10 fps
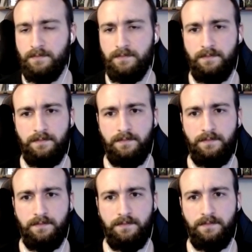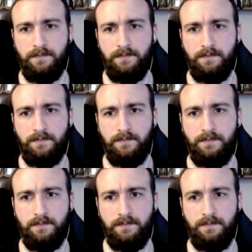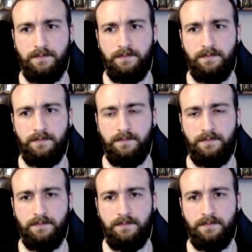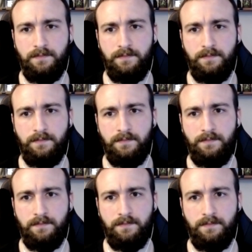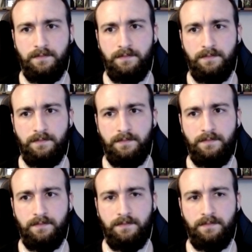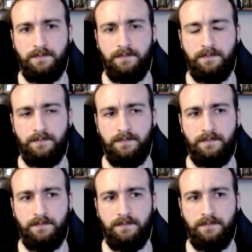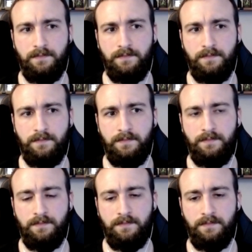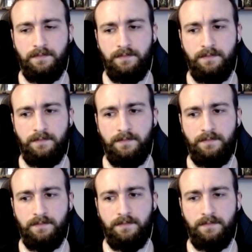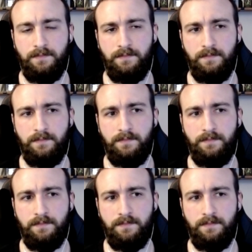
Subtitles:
[no speech]